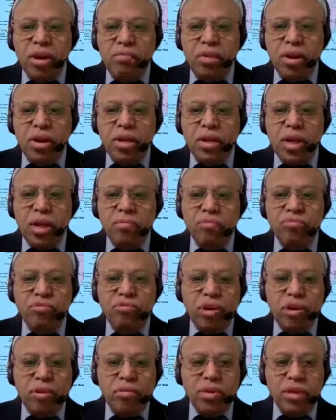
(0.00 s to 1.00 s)
will come
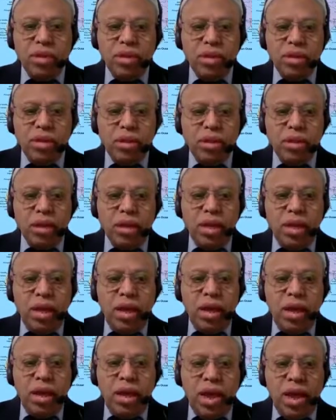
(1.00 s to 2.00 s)
forward.
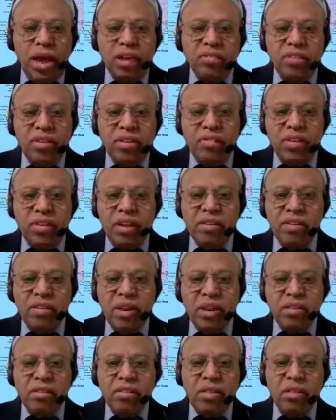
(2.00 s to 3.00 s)
Election
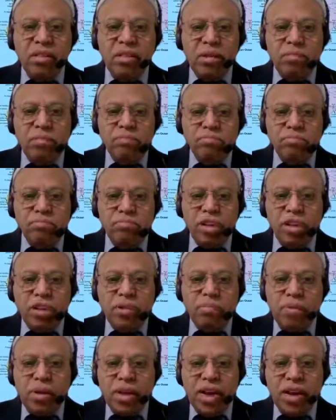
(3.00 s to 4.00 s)
selection system
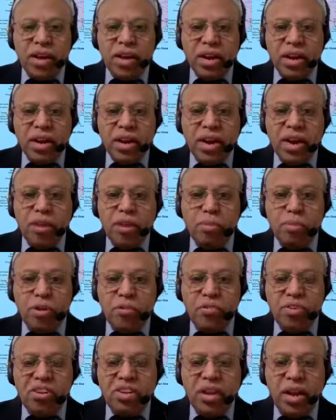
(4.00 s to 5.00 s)
must be categorized
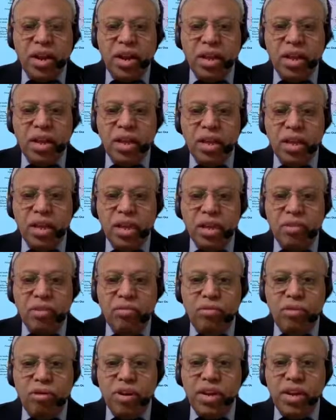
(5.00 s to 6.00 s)
professionally.
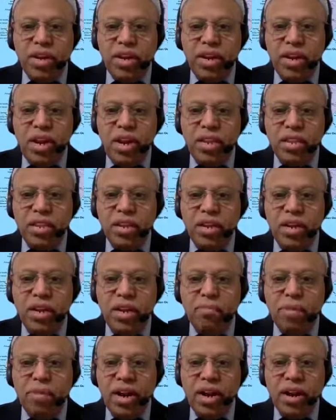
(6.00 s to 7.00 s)
For details,
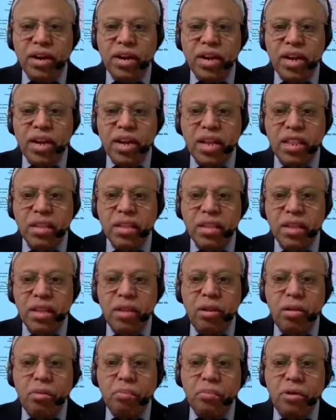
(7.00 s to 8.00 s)
read my articles,
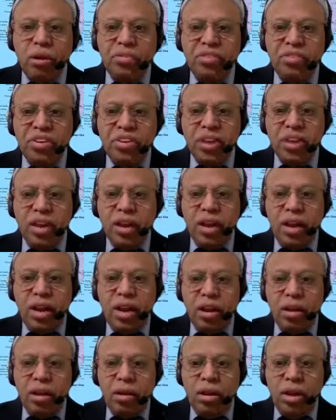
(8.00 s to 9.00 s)
Professional
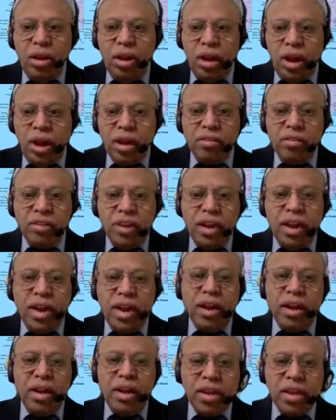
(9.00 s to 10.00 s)
Election
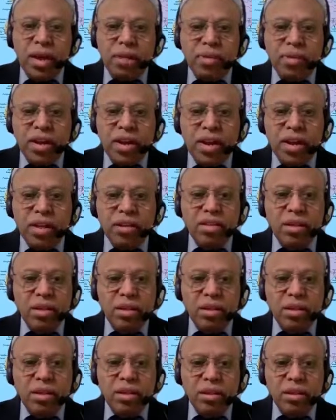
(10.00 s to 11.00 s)
and Islamic Election.